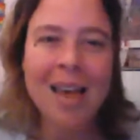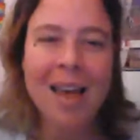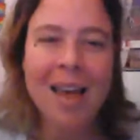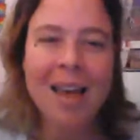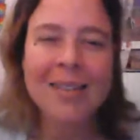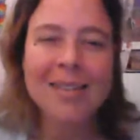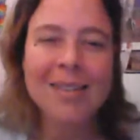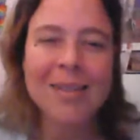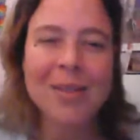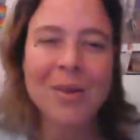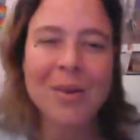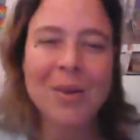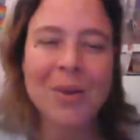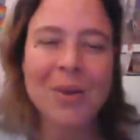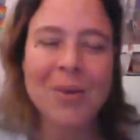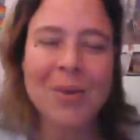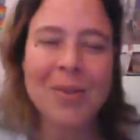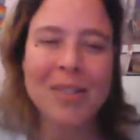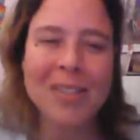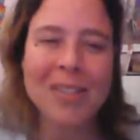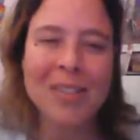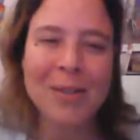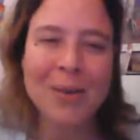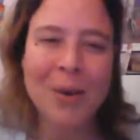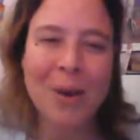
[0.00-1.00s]
And so you
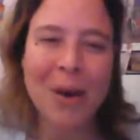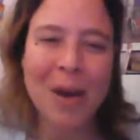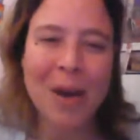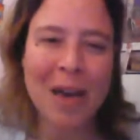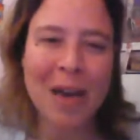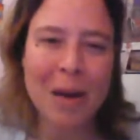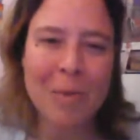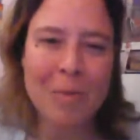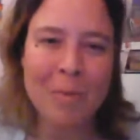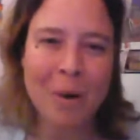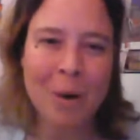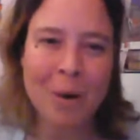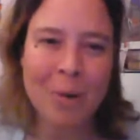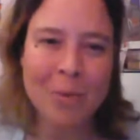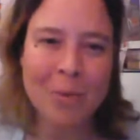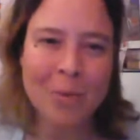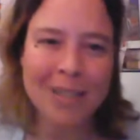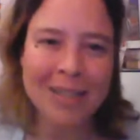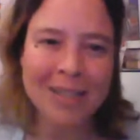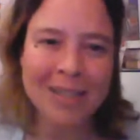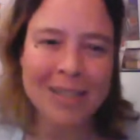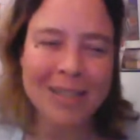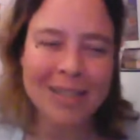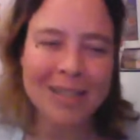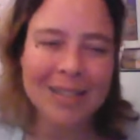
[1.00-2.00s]
enjoy a
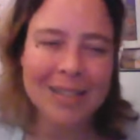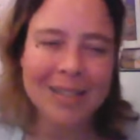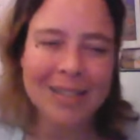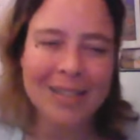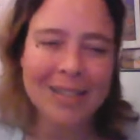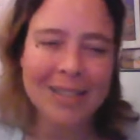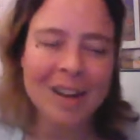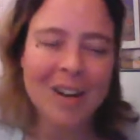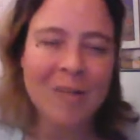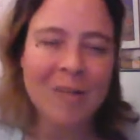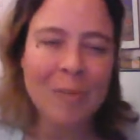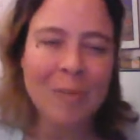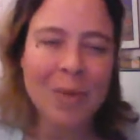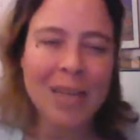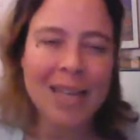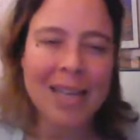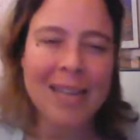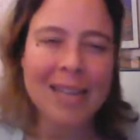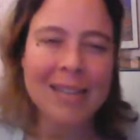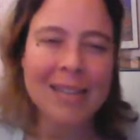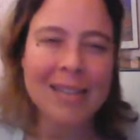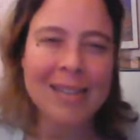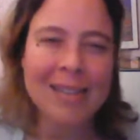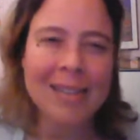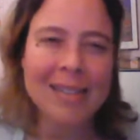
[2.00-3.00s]
moment of
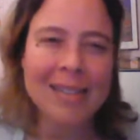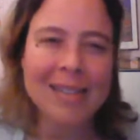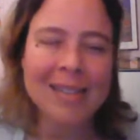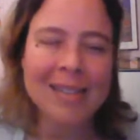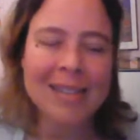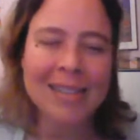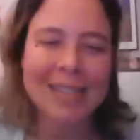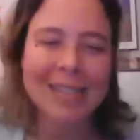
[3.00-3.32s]
peace.